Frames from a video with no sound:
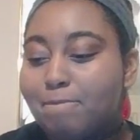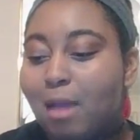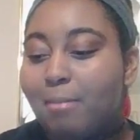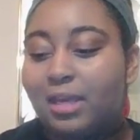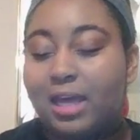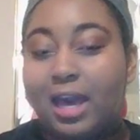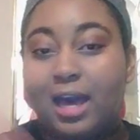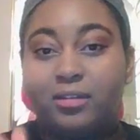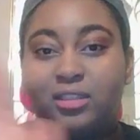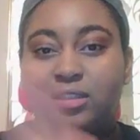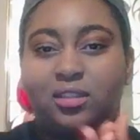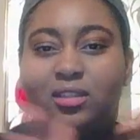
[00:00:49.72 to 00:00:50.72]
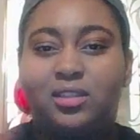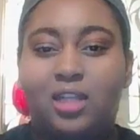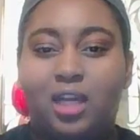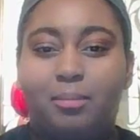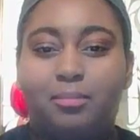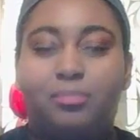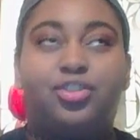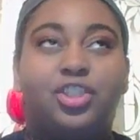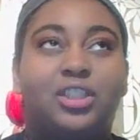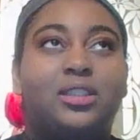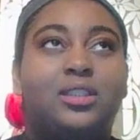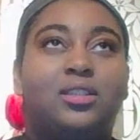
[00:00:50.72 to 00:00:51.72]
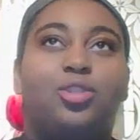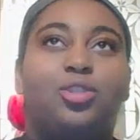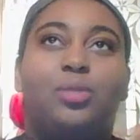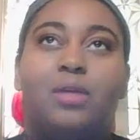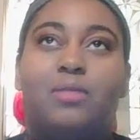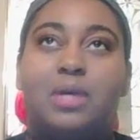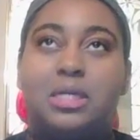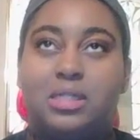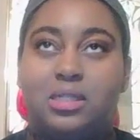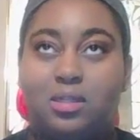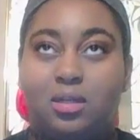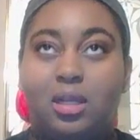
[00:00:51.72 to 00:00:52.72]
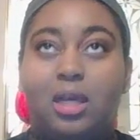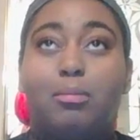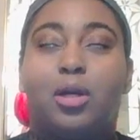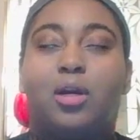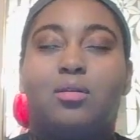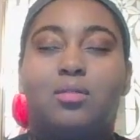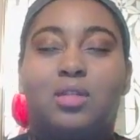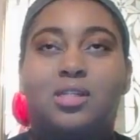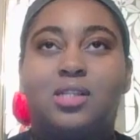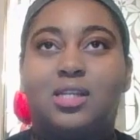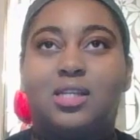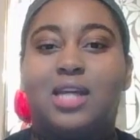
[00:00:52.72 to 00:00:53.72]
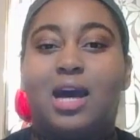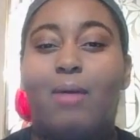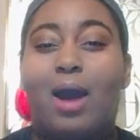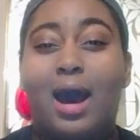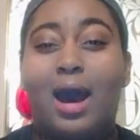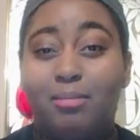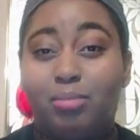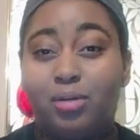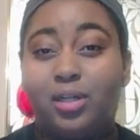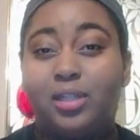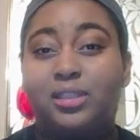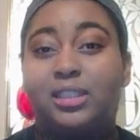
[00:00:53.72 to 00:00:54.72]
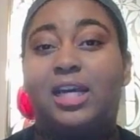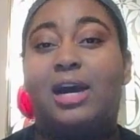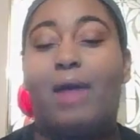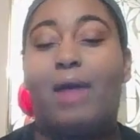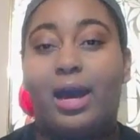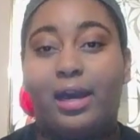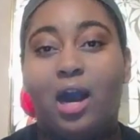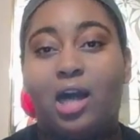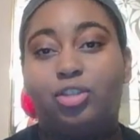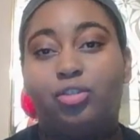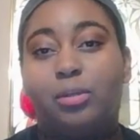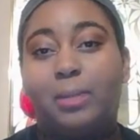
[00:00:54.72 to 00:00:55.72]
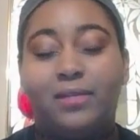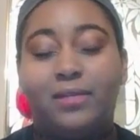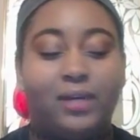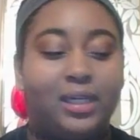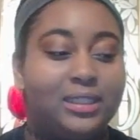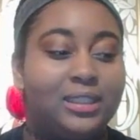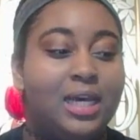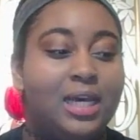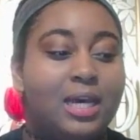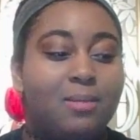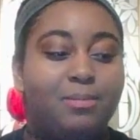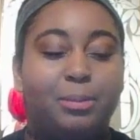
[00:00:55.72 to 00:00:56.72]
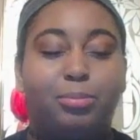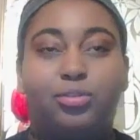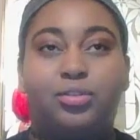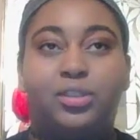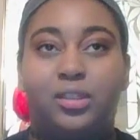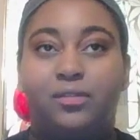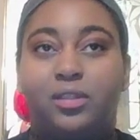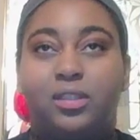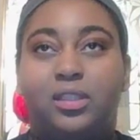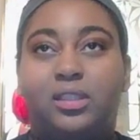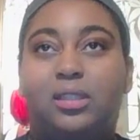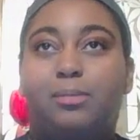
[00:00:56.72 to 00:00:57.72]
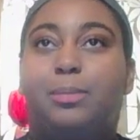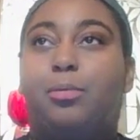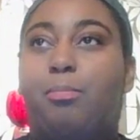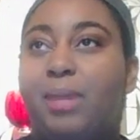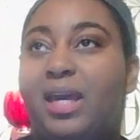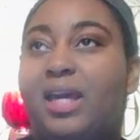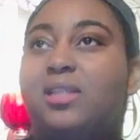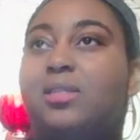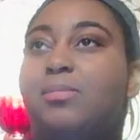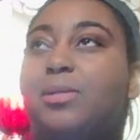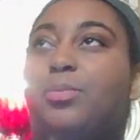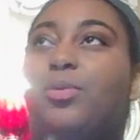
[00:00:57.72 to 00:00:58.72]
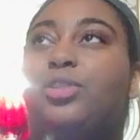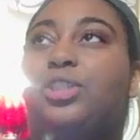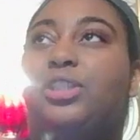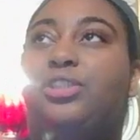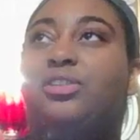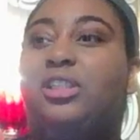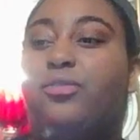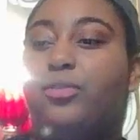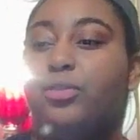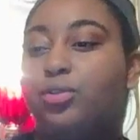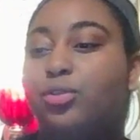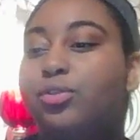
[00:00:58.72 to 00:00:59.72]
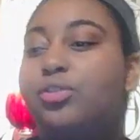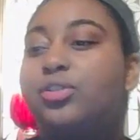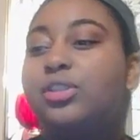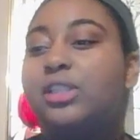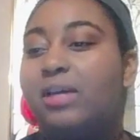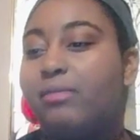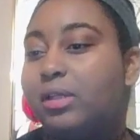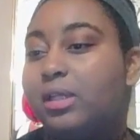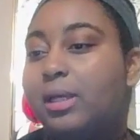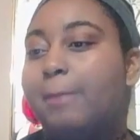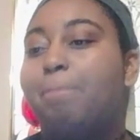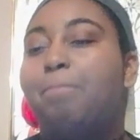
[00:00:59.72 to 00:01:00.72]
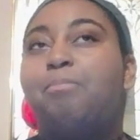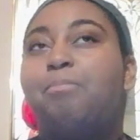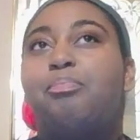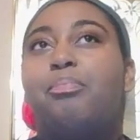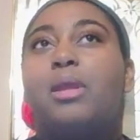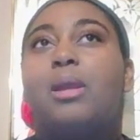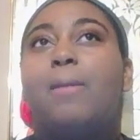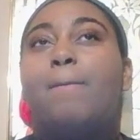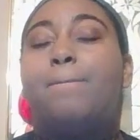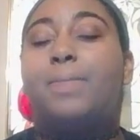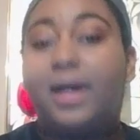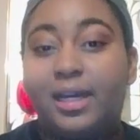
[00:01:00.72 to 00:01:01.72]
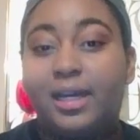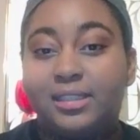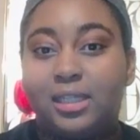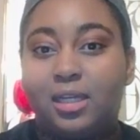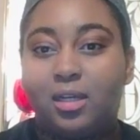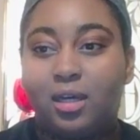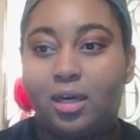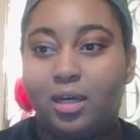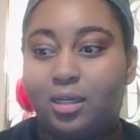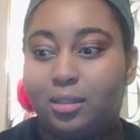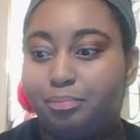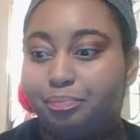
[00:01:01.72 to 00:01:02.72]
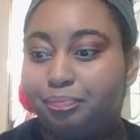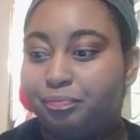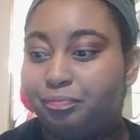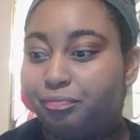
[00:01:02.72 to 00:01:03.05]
But yeah, just to give a disclaimer, this is how I bronze and how I contour my face. People do it differently. Some people bake, some people just use different tools and everything. But one